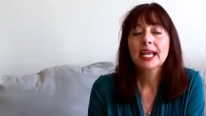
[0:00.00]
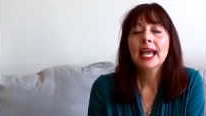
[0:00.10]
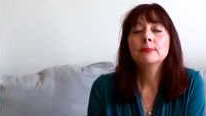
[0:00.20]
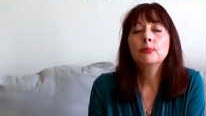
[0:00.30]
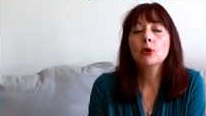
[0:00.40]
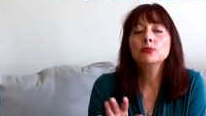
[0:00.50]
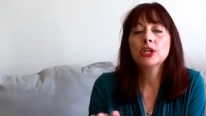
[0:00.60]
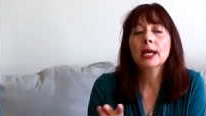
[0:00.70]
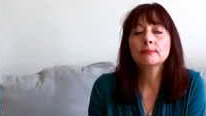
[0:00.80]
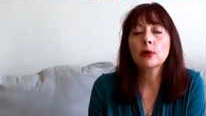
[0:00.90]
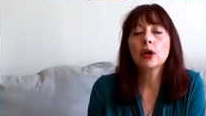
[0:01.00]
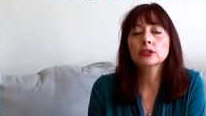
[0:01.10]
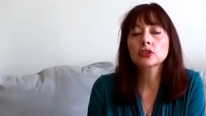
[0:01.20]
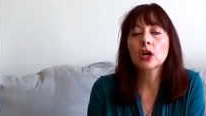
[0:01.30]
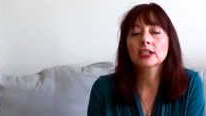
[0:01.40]
And Pope John
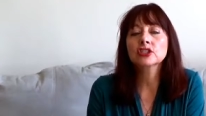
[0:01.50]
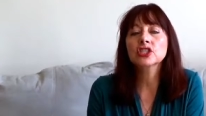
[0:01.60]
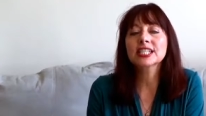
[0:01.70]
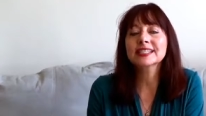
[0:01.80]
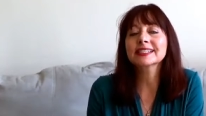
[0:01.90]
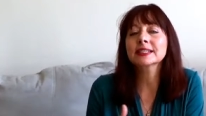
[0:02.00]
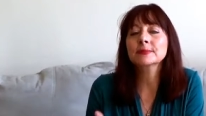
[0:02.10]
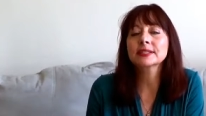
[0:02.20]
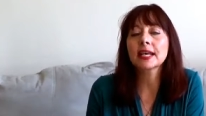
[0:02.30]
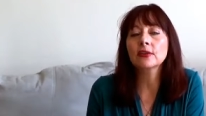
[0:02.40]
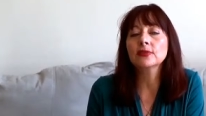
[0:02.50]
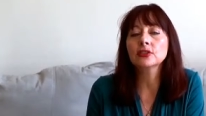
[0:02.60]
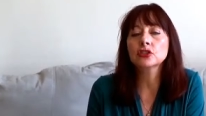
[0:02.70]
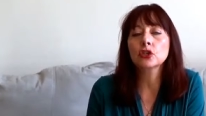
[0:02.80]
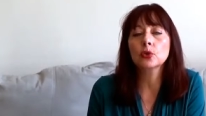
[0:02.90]
Paul taught Jesus himself
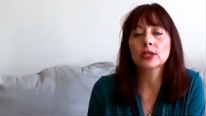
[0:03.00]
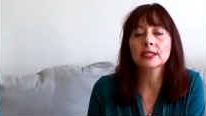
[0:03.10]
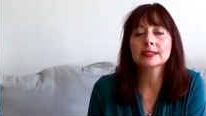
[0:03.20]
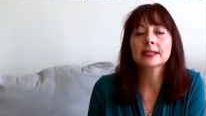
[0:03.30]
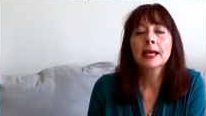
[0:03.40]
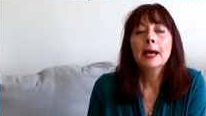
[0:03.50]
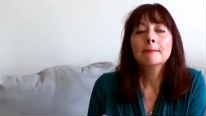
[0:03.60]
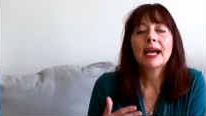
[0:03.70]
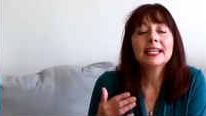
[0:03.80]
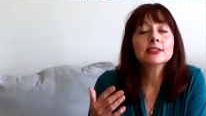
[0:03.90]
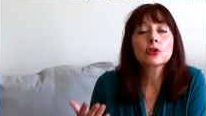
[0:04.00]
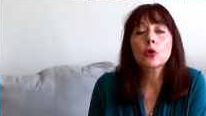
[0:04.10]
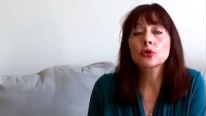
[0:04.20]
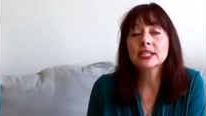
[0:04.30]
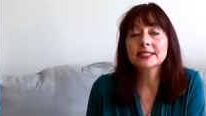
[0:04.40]
has shown us by his
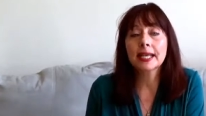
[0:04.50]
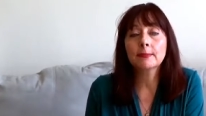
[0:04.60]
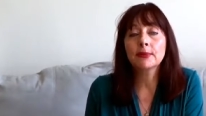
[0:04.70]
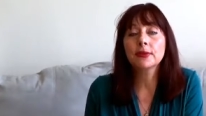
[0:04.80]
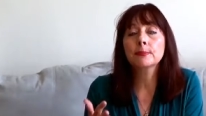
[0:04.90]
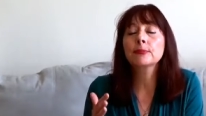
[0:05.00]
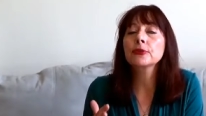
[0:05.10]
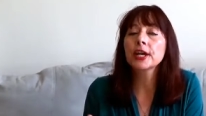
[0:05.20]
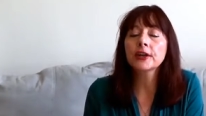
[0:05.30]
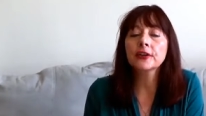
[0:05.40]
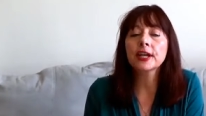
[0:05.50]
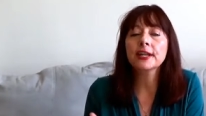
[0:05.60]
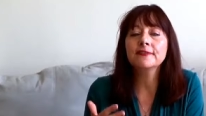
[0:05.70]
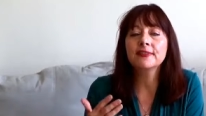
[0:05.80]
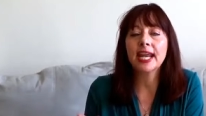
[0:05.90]
own example that prayer
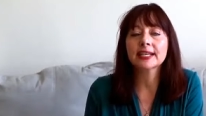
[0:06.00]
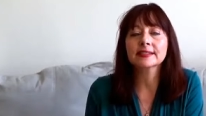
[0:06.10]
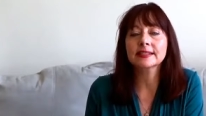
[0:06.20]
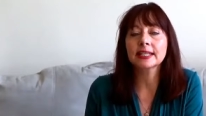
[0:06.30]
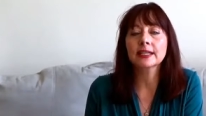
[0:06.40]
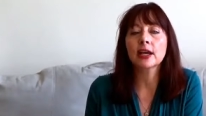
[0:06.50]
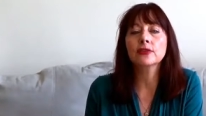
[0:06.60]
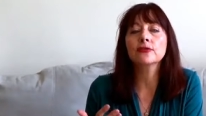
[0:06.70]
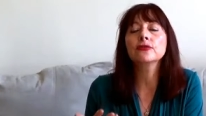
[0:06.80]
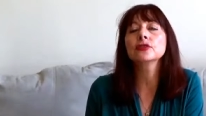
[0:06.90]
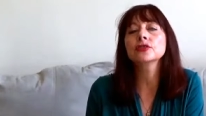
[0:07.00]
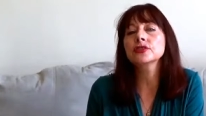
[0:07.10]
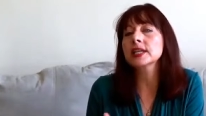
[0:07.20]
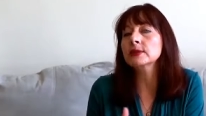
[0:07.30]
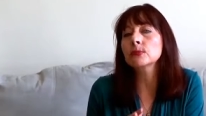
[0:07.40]
and fasting are the
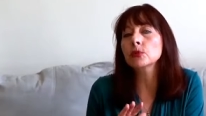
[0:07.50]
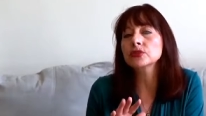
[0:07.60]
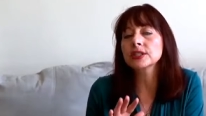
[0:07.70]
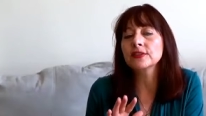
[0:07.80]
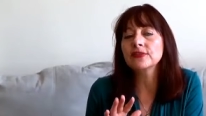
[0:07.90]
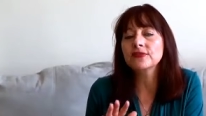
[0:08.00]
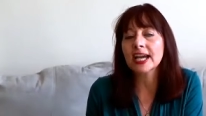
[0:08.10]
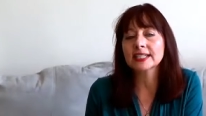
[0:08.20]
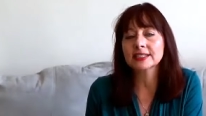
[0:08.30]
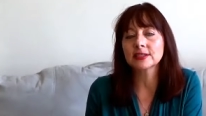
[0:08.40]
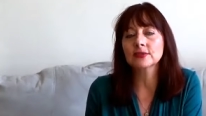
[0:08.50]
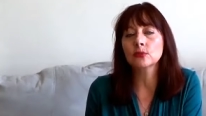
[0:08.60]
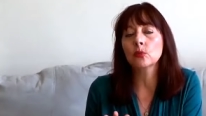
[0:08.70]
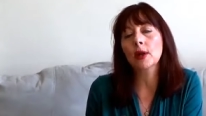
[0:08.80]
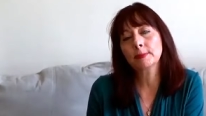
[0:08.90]
first and most effective
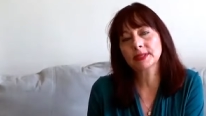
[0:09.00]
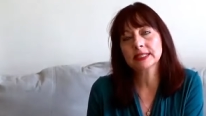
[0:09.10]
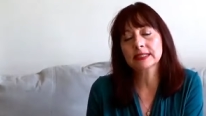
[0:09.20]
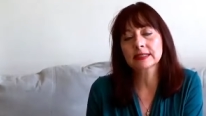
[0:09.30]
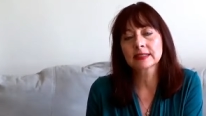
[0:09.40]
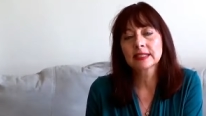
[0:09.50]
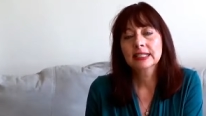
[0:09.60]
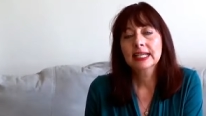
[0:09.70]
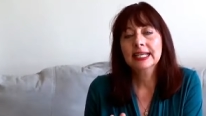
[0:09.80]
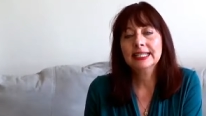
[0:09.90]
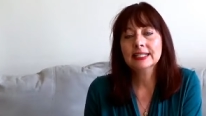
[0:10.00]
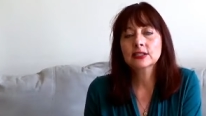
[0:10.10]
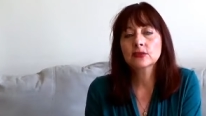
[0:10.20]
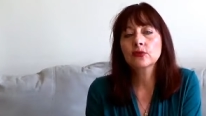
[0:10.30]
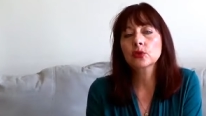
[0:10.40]
weapons
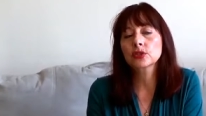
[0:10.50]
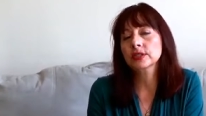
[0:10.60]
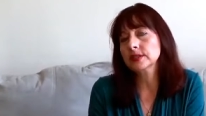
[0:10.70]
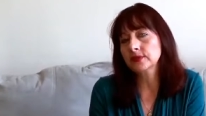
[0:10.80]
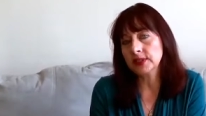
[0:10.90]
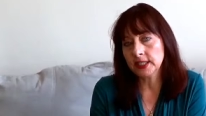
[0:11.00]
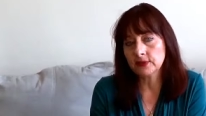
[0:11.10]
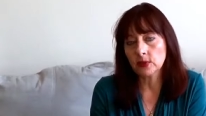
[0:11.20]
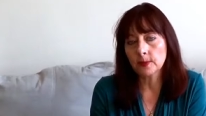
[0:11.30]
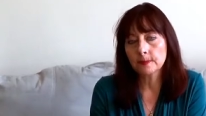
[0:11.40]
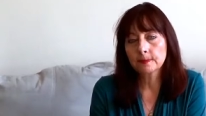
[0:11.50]
against the forces of evil.